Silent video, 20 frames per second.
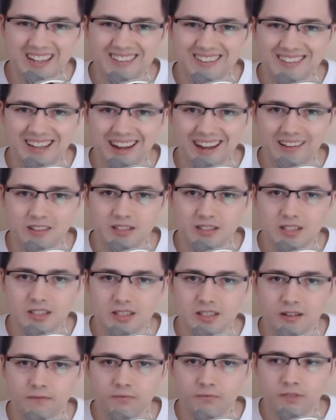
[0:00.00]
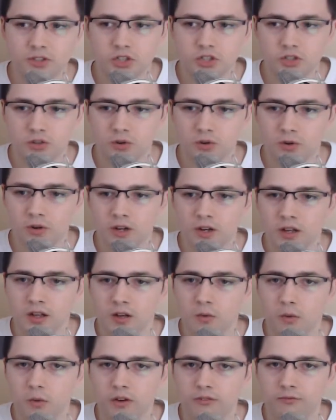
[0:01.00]
tense show
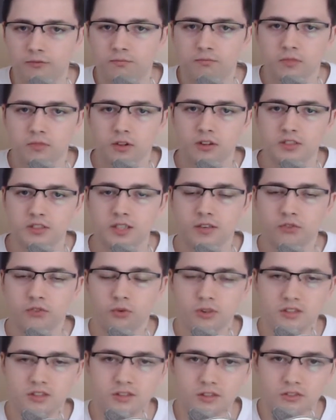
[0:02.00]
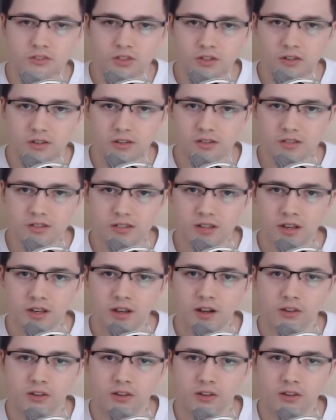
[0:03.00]
with lots of twists and turns.